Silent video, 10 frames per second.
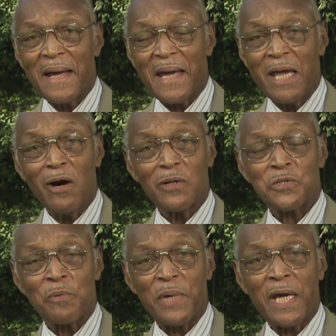He
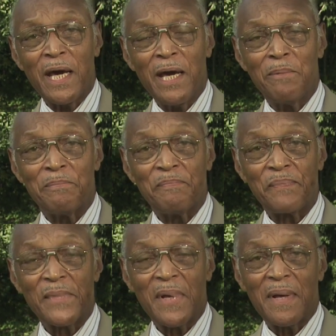also became
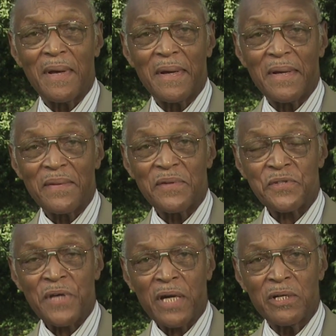the
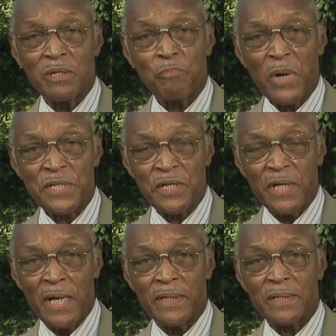second
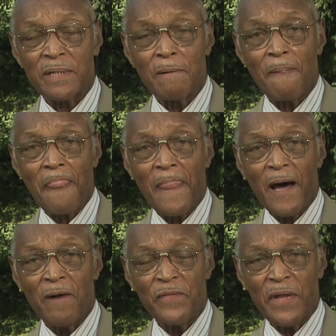president
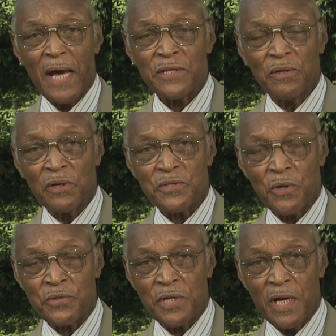of the National
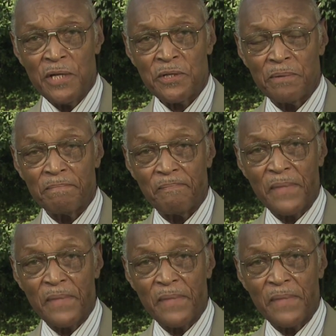Association